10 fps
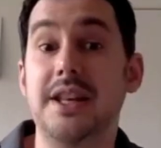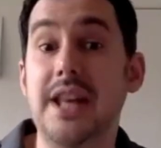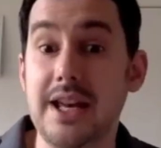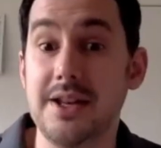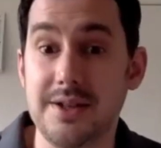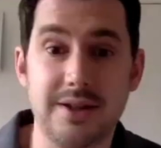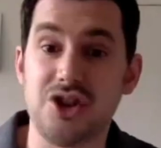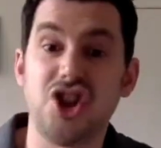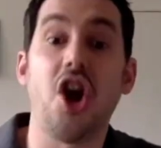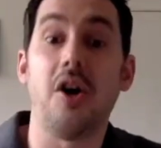years,
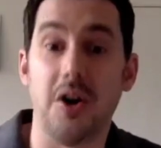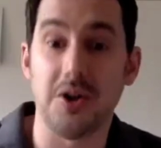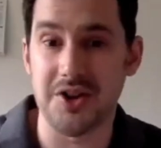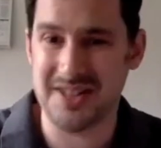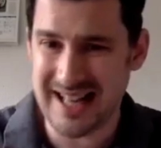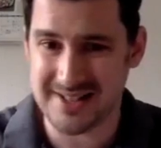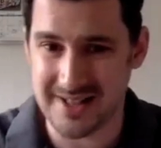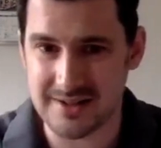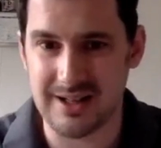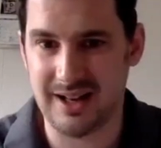those cohorts, or those
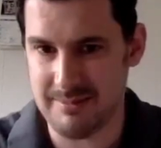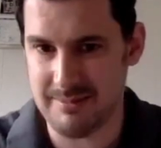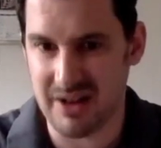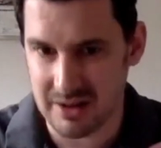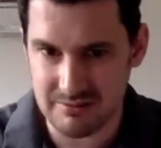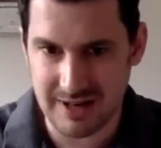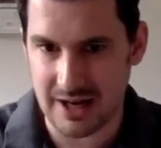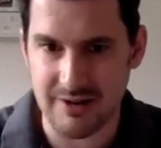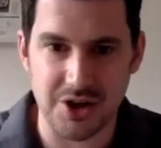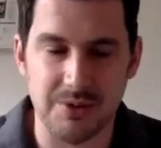classes, like an American kind
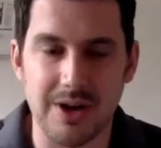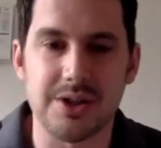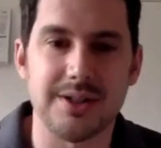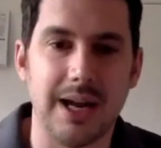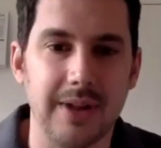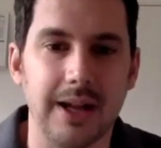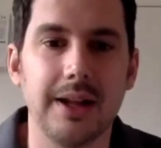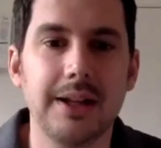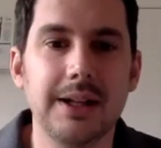of graduation type thing.